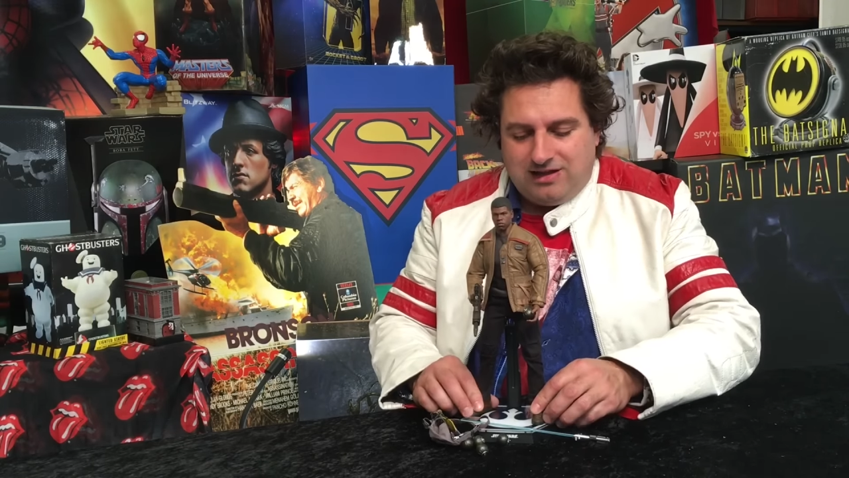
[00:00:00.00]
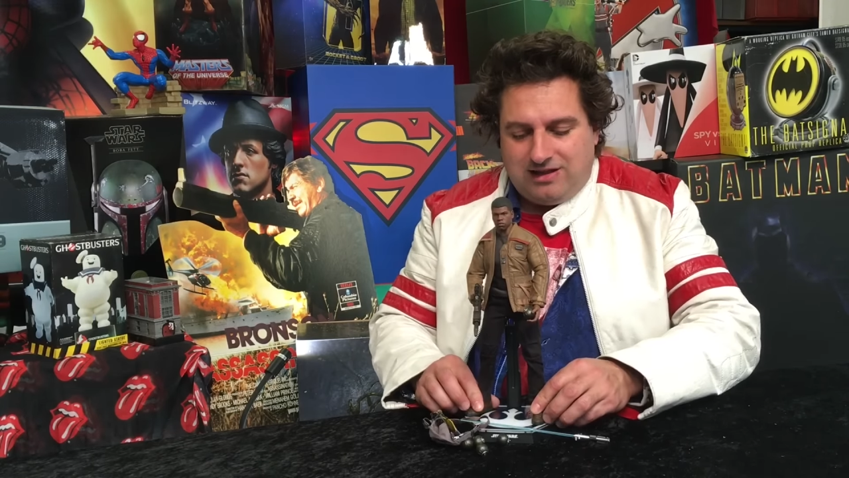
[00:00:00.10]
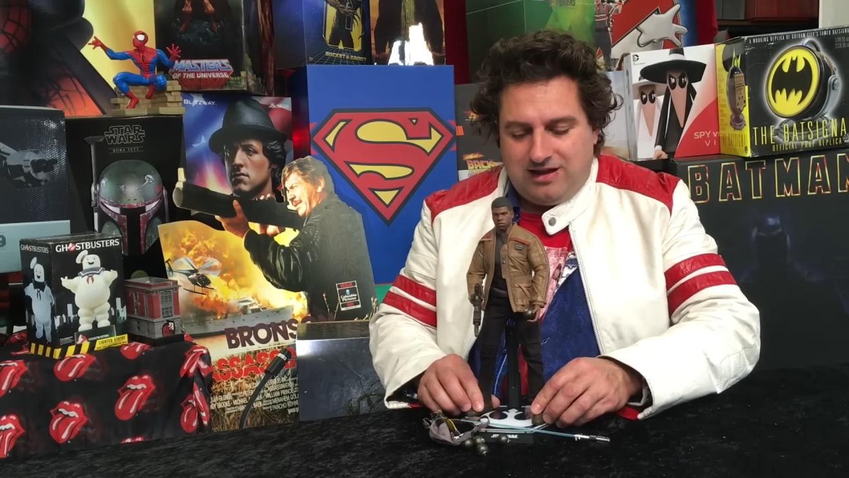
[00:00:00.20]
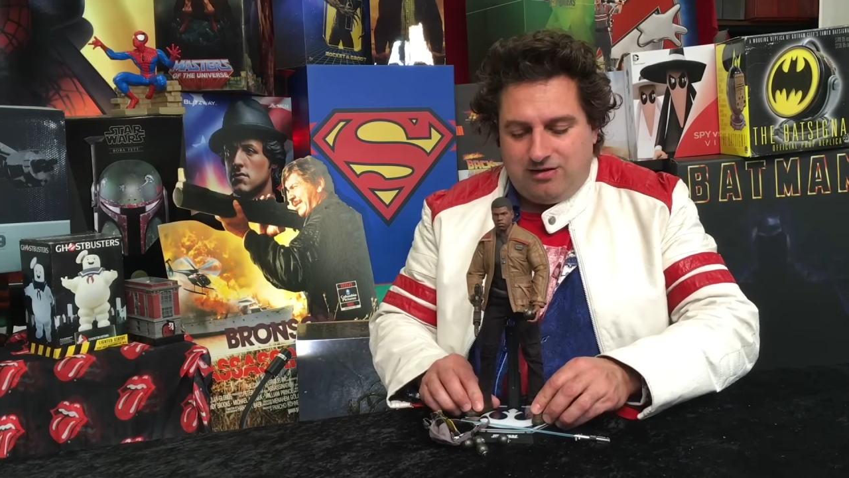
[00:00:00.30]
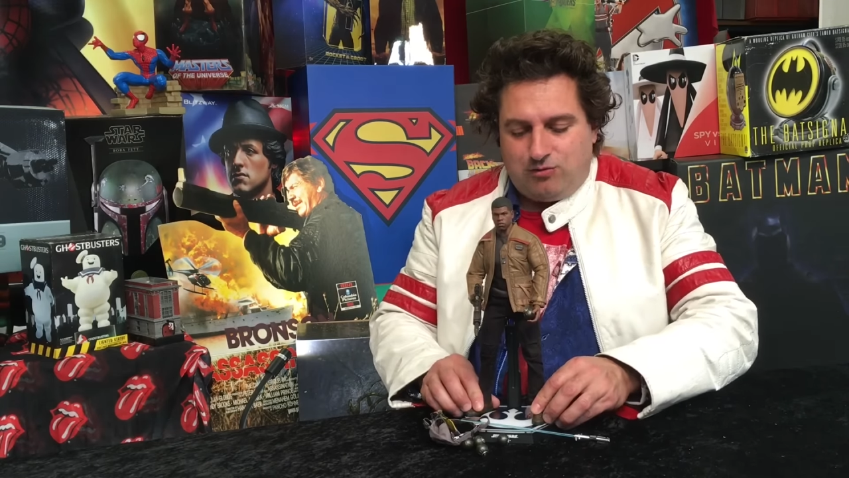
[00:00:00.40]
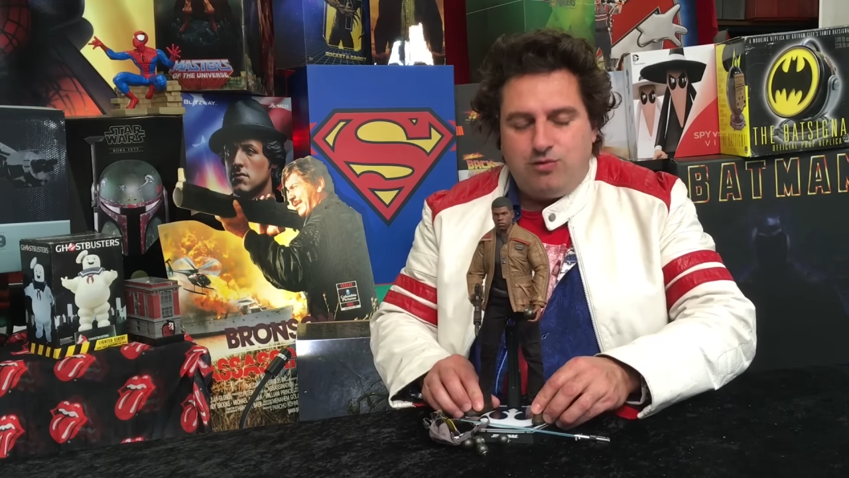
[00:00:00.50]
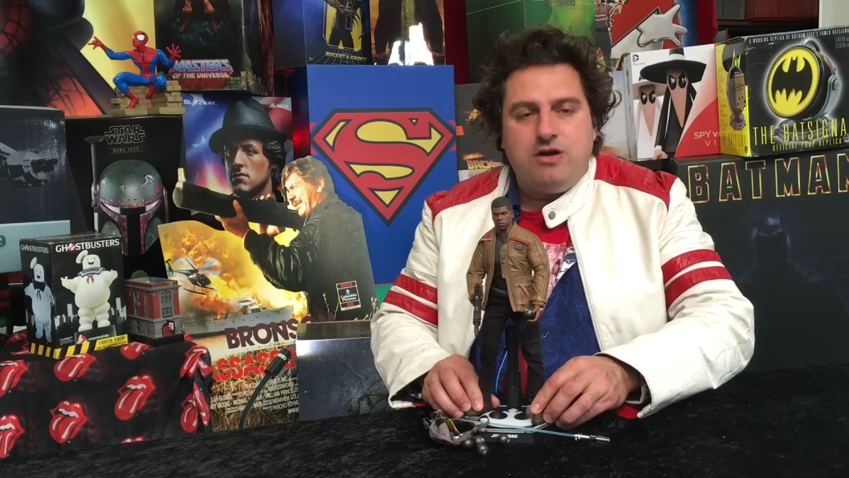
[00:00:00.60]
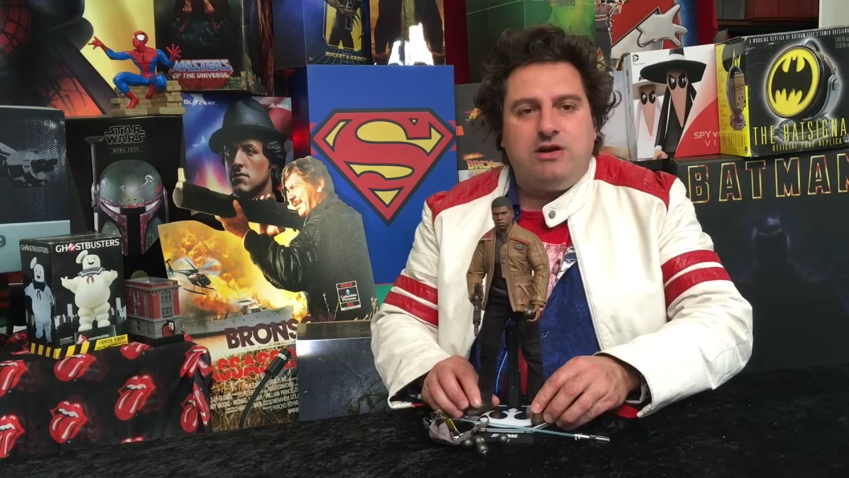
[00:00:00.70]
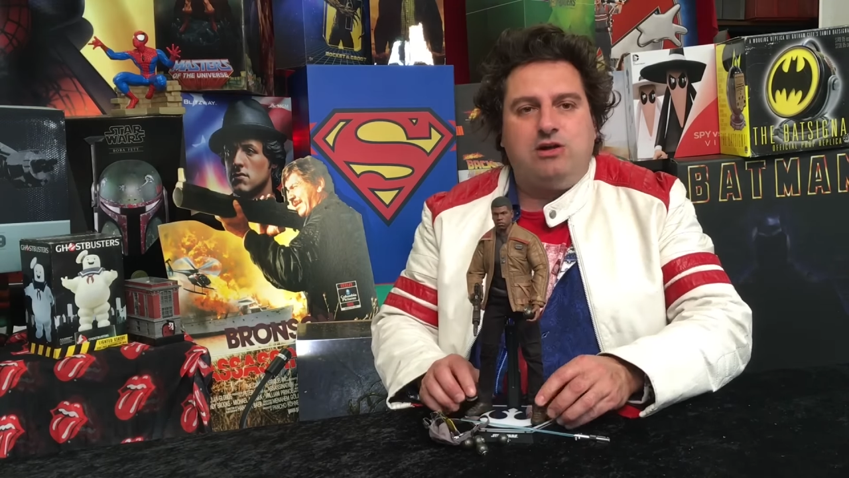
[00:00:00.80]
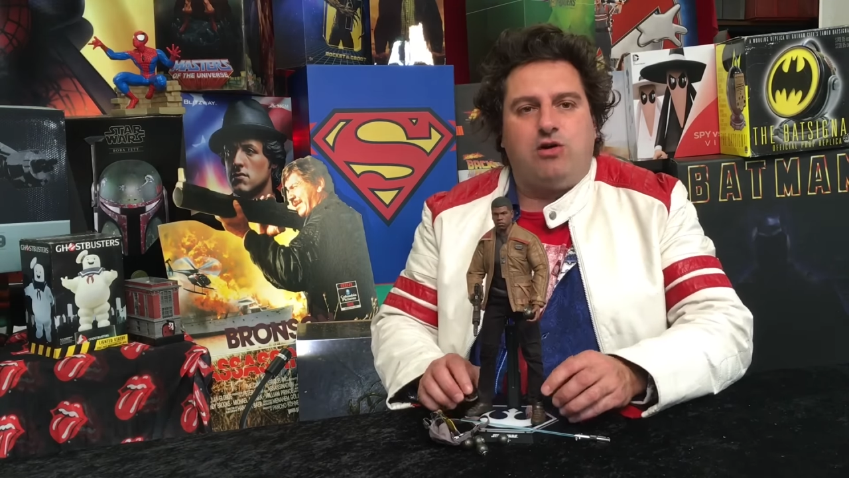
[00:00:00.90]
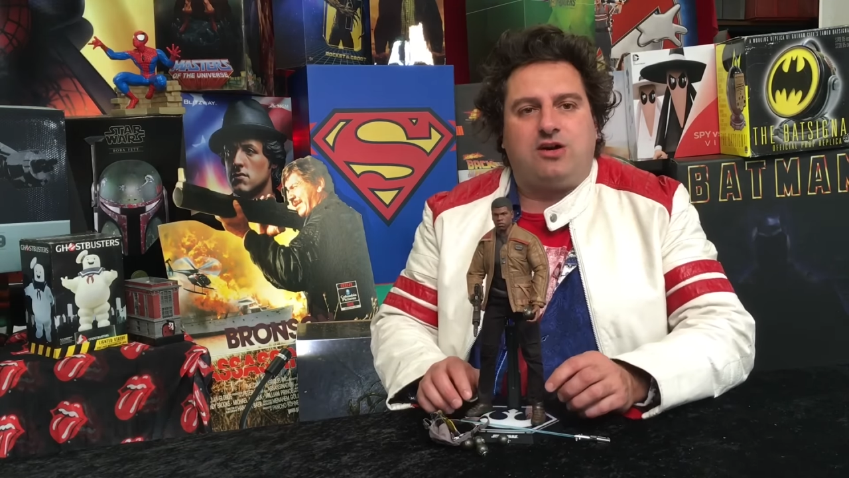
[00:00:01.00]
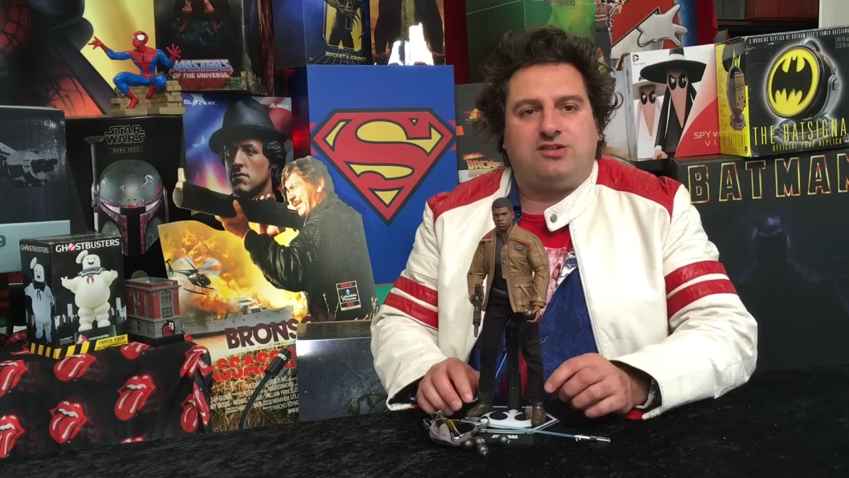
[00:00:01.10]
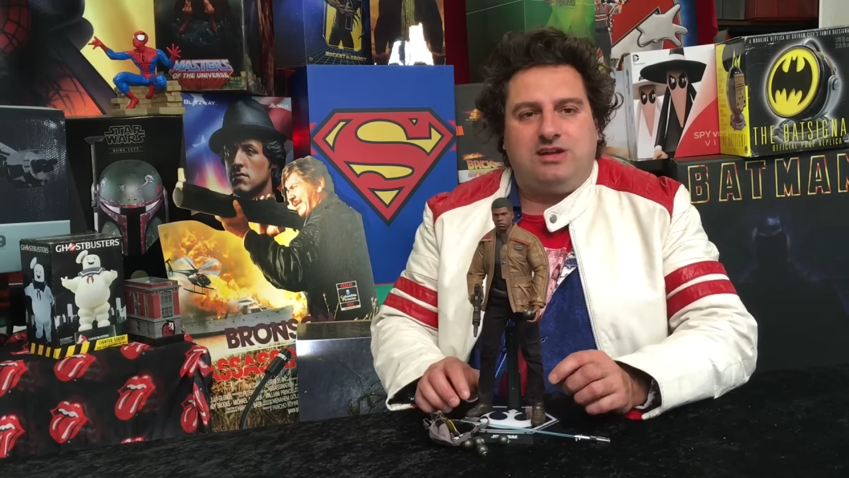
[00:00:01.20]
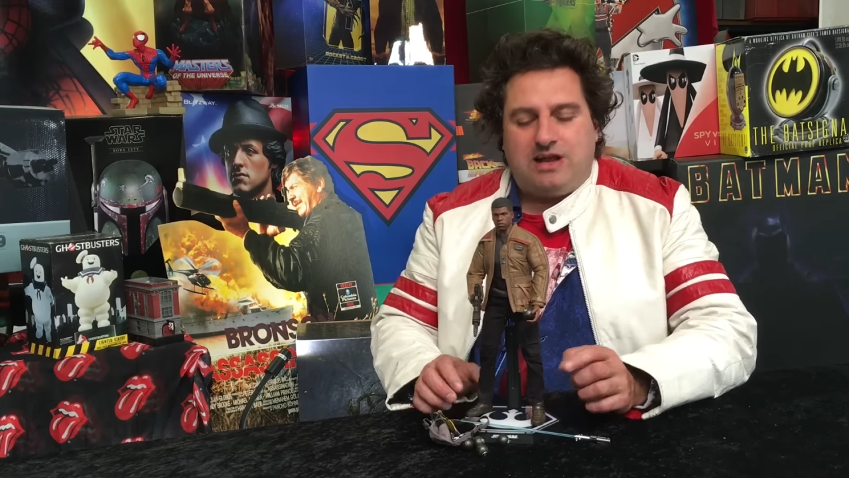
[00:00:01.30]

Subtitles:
They're really glossy.